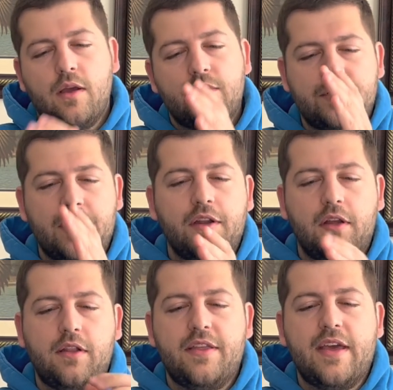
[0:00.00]
I wish they could
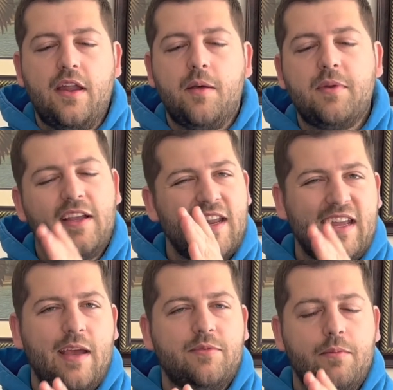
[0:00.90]
have cleaned that up and kind of
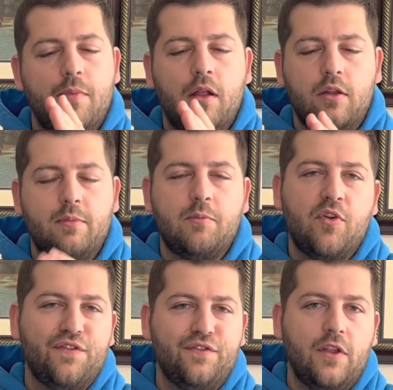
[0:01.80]
kept it a little bit
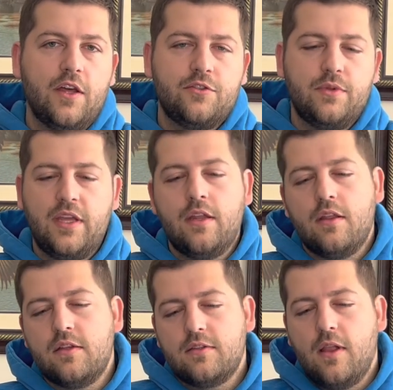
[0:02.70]
more flush with the end
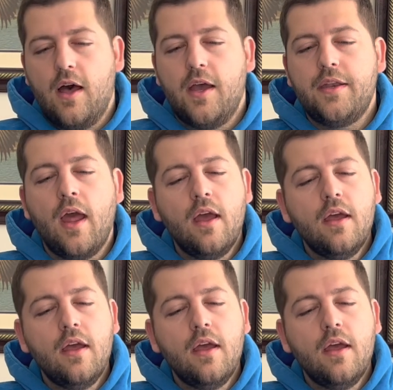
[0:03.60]
of the slide.